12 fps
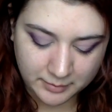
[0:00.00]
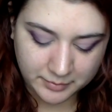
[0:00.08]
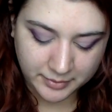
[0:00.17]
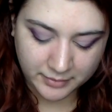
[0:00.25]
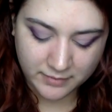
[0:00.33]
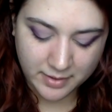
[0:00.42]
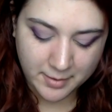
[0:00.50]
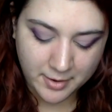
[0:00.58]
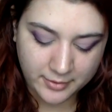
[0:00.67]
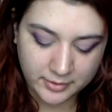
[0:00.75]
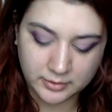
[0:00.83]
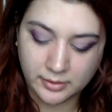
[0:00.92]
Like if I got
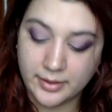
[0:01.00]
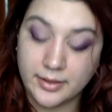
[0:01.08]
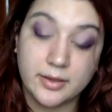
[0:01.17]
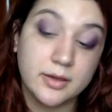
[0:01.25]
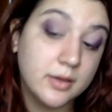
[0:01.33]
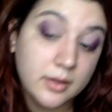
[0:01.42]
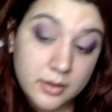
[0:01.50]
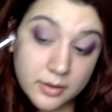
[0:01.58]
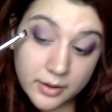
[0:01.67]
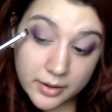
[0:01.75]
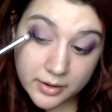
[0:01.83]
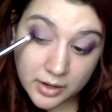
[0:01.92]
her like
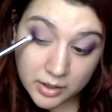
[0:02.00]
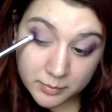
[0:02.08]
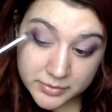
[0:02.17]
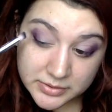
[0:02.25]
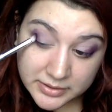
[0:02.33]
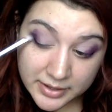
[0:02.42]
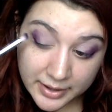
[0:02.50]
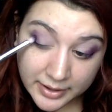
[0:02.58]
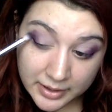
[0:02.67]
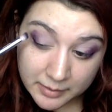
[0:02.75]
an Urban Decay